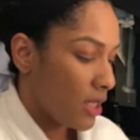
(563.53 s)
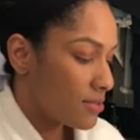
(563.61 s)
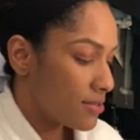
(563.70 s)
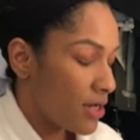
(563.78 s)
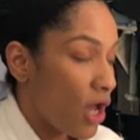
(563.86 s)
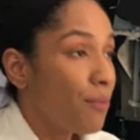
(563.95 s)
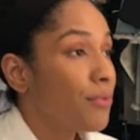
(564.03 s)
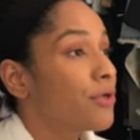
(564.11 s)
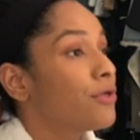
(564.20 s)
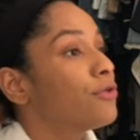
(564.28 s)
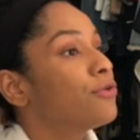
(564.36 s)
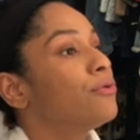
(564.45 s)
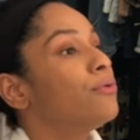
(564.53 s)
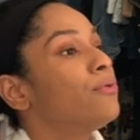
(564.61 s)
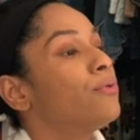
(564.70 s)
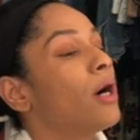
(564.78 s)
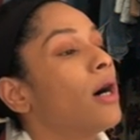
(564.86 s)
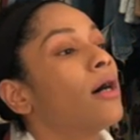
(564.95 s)
So now I'm gonna
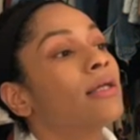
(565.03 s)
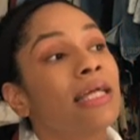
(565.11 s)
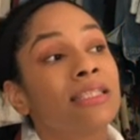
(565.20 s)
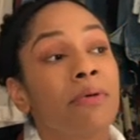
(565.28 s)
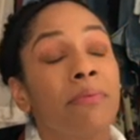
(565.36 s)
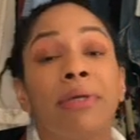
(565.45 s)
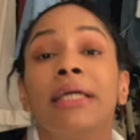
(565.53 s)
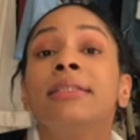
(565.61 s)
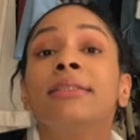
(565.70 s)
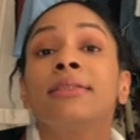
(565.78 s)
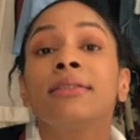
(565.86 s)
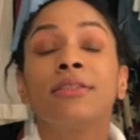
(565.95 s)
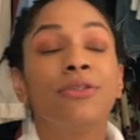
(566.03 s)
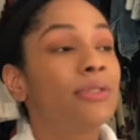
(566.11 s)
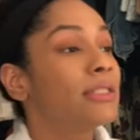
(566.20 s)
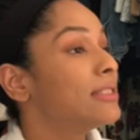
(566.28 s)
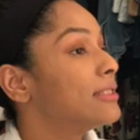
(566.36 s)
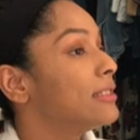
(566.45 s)
do, that's my base, as you
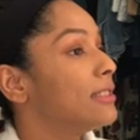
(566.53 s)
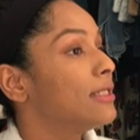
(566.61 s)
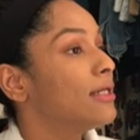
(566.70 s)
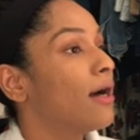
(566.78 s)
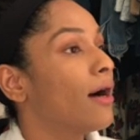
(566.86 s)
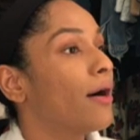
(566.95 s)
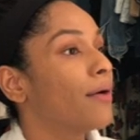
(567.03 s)
can see.